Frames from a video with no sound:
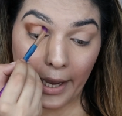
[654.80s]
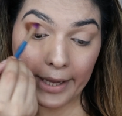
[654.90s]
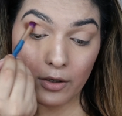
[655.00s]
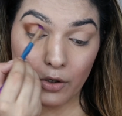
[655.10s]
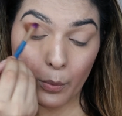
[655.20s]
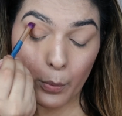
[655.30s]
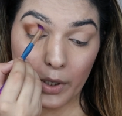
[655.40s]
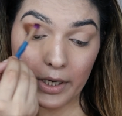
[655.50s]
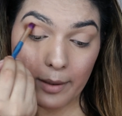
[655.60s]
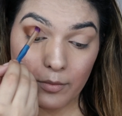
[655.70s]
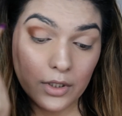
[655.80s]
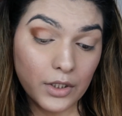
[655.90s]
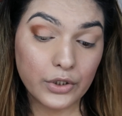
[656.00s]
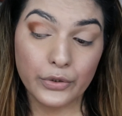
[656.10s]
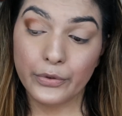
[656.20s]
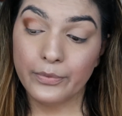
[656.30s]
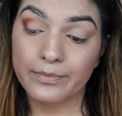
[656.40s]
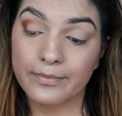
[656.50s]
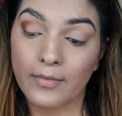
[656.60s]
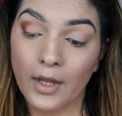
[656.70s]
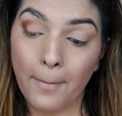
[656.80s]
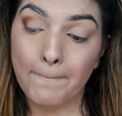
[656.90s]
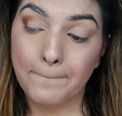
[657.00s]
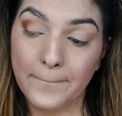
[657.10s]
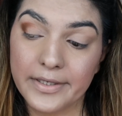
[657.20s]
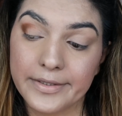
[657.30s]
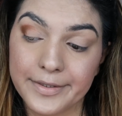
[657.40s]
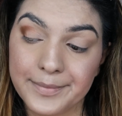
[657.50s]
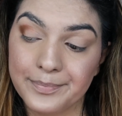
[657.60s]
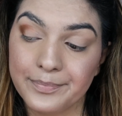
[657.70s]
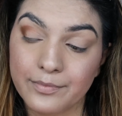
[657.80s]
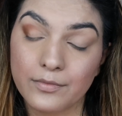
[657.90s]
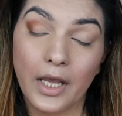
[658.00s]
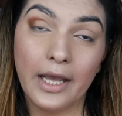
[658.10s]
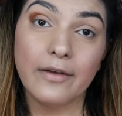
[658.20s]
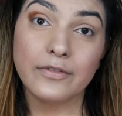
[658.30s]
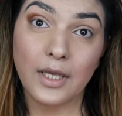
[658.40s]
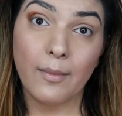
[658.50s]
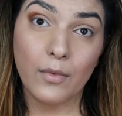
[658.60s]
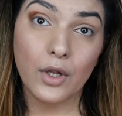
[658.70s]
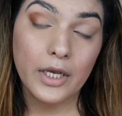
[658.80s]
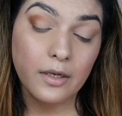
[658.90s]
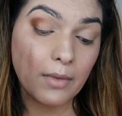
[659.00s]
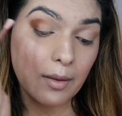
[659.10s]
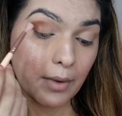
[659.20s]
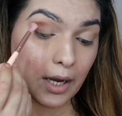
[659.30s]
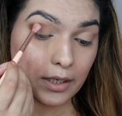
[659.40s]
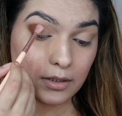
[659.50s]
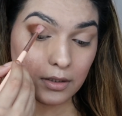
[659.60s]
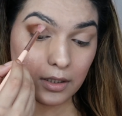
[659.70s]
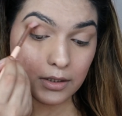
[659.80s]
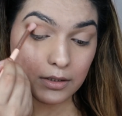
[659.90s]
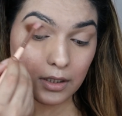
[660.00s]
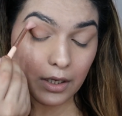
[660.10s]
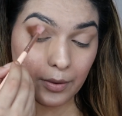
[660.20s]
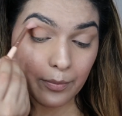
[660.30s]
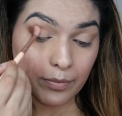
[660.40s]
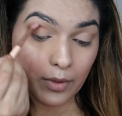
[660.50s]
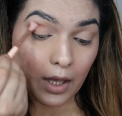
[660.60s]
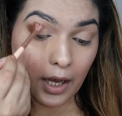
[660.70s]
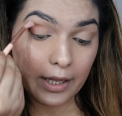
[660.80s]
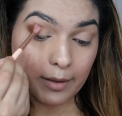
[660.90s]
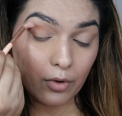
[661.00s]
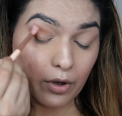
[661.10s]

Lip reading: I don't know what I'm gonna do, but I have some luck in my mind, so let's see. And I'm